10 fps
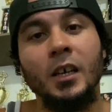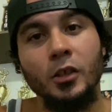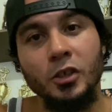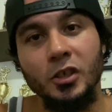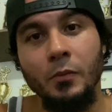
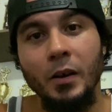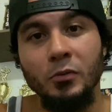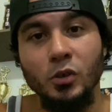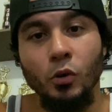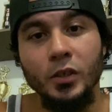The gym I
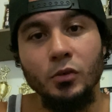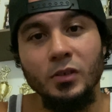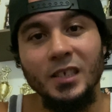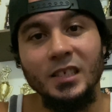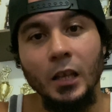was going to,
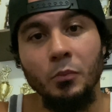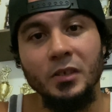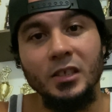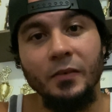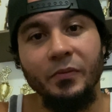6
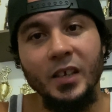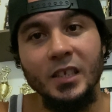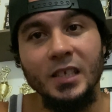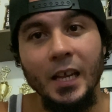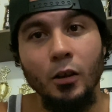Elements of
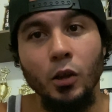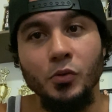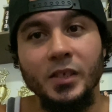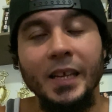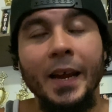Fitness, had
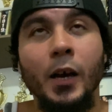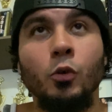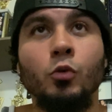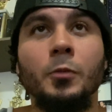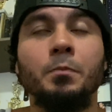closed
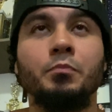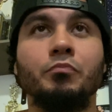down.